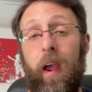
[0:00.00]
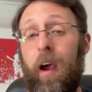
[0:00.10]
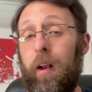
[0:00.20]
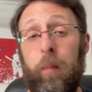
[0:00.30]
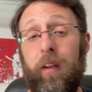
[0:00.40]
A
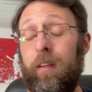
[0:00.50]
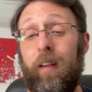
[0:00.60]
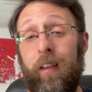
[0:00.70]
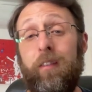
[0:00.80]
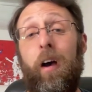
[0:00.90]
I
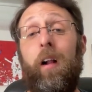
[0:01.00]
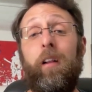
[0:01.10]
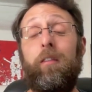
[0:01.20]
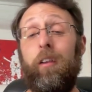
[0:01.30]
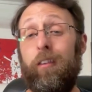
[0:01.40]
automation is
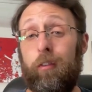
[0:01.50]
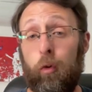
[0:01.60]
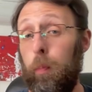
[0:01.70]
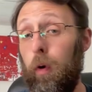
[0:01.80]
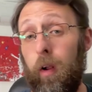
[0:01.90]
honestly
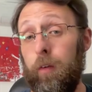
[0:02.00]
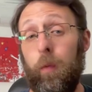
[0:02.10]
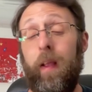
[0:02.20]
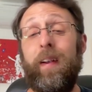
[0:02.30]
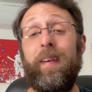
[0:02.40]
super
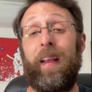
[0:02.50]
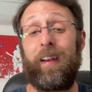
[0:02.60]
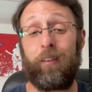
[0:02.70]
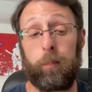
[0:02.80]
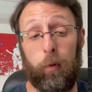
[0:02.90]
underrated
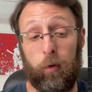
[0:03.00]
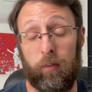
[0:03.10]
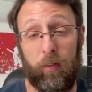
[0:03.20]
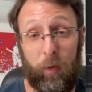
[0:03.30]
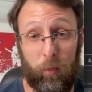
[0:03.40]
and is
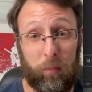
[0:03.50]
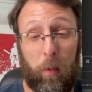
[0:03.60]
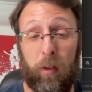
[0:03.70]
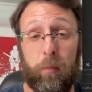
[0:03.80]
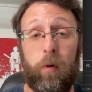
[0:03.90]
personally
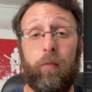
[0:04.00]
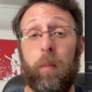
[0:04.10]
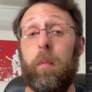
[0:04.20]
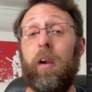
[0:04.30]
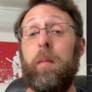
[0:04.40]
responsible
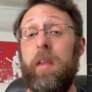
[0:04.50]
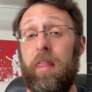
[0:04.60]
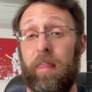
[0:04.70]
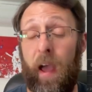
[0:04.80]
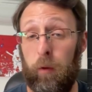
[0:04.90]
for booking me
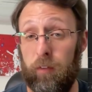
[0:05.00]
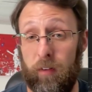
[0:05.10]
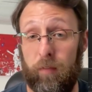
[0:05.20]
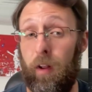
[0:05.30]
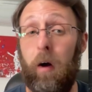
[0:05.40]

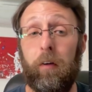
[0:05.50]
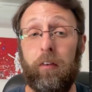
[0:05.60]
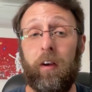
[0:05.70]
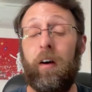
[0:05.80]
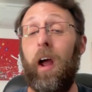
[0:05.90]
thousands of
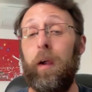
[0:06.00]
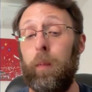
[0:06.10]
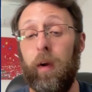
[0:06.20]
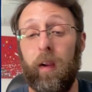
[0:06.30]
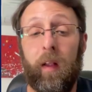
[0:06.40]
dollars in client
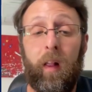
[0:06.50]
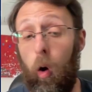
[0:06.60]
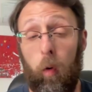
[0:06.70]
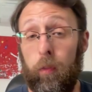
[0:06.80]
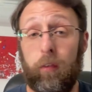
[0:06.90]
work.
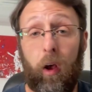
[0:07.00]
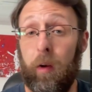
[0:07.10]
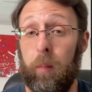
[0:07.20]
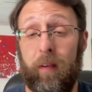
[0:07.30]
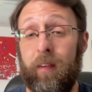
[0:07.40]
All this
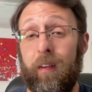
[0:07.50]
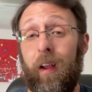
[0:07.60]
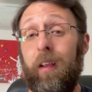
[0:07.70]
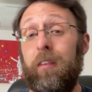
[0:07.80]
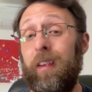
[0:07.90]
automation
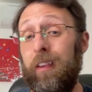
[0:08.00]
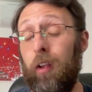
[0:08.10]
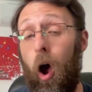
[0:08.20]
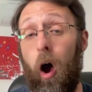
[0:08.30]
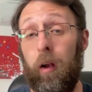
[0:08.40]
does is
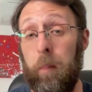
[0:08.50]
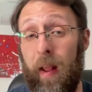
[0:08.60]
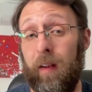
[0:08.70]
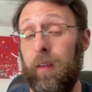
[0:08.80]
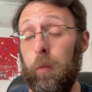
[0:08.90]

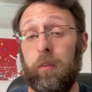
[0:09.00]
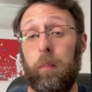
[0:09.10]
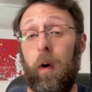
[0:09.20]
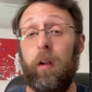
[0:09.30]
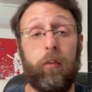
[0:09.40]
automatically
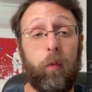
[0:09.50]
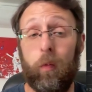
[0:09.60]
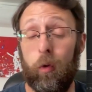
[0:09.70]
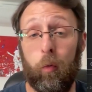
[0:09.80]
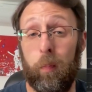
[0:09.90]
respond to
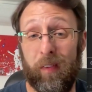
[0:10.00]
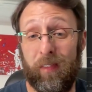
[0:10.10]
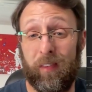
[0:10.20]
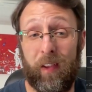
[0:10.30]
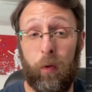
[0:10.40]
new
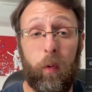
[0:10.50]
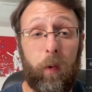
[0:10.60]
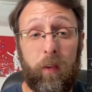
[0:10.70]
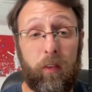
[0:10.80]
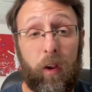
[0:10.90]
business
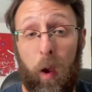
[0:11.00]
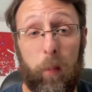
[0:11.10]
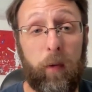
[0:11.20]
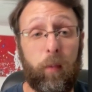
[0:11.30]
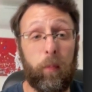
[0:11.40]
inquiries
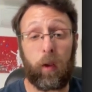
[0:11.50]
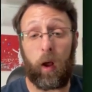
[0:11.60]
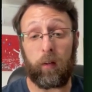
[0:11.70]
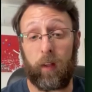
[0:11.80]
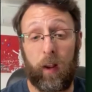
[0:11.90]
coming from the
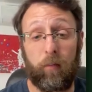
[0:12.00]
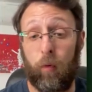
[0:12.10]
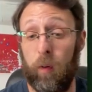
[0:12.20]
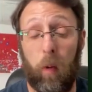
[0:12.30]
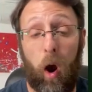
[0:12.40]
contact
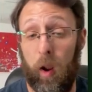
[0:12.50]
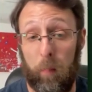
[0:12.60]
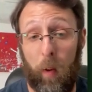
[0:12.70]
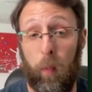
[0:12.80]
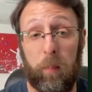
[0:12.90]
form on
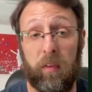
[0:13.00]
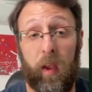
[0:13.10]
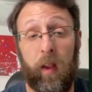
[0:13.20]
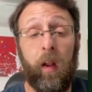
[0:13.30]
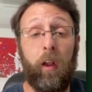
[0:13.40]
my
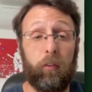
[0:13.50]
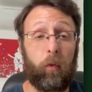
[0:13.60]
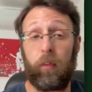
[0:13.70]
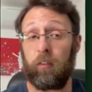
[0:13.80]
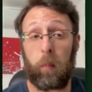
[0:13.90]
website.
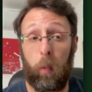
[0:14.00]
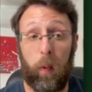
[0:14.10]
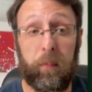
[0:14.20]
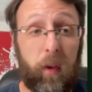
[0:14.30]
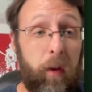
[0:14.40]
So this is my
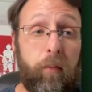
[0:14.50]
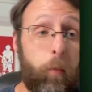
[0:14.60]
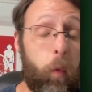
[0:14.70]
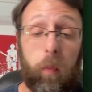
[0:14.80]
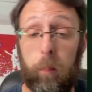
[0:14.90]
website
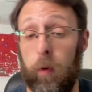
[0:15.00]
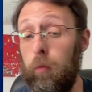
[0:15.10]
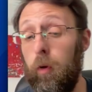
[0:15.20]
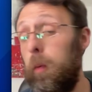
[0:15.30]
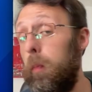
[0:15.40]
for the
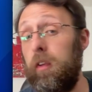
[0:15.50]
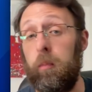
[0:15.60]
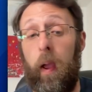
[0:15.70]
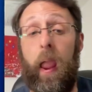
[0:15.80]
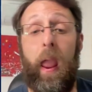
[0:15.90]
Buildroom, which is
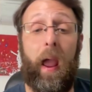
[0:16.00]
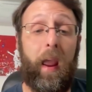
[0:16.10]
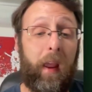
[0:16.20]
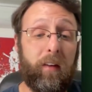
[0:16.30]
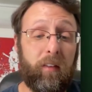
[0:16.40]
my A I
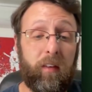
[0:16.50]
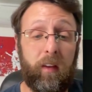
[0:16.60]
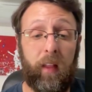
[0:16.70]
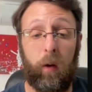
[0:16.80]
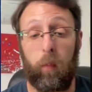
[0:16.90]

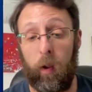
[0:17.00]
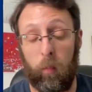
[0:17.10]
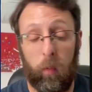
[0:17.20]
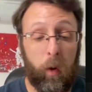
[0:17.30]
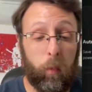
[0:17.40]
agency that I
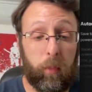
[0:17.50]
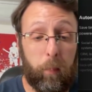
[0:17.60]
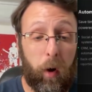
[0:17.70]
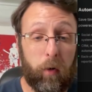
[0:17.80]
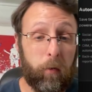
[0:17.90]
run with a
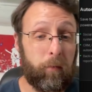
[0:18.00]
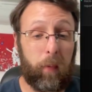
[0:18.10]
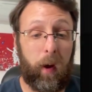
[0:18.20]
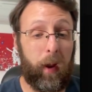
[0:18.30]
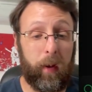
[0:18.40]
partner of
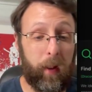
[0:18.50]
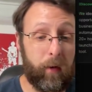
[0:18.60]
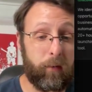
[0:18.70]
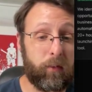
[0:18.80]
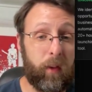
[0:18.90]
mine. And
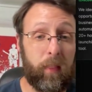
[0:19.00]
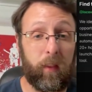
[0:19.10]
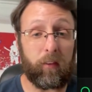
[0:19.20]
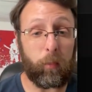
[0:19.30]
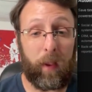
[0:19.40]
it looks like
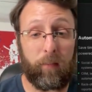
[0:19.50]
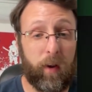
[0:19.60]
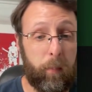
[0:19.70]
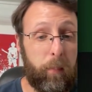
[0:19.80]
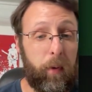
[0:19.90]
this. And we have a
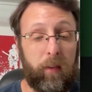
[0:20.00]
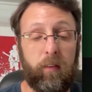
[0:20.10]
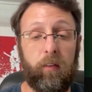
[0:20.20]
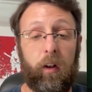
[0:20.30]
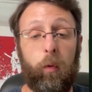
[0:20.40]
couple
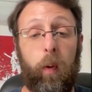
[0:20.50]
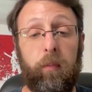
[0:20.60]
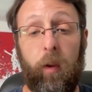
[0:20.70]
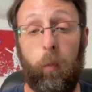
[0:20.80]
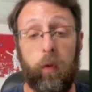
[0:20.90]
places on your
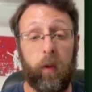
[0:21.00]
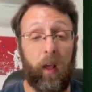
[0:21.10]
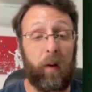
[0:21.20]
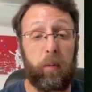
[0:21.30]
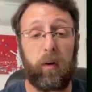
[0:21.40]
website where you can
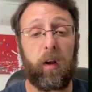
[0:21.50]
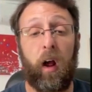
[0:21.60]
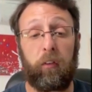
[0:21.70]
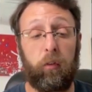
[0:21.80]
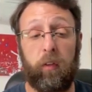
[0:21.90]
kind of book a
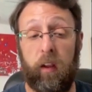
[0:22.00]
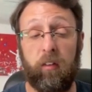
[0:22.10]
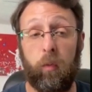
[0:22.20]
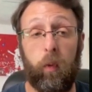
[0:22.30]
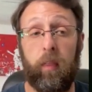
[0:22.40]

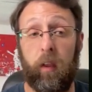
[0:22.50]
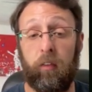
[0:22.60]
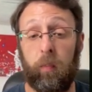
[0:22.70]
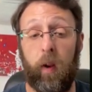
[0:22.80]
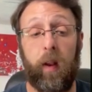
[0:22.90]
consultation with
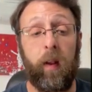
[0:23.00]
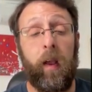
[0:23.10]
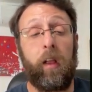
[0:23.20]
us, right?